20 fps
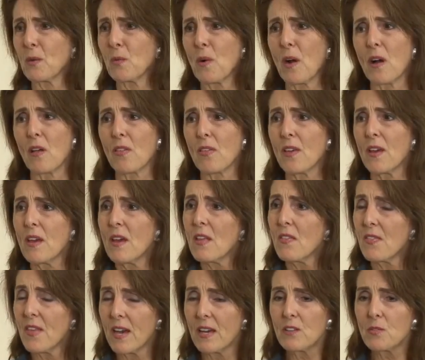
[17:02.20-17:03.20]
wealth.
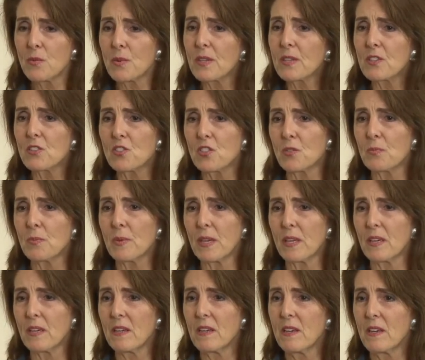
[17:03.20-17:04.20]
That really should
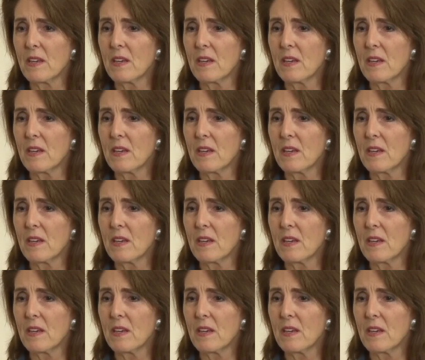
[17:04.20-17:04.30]
be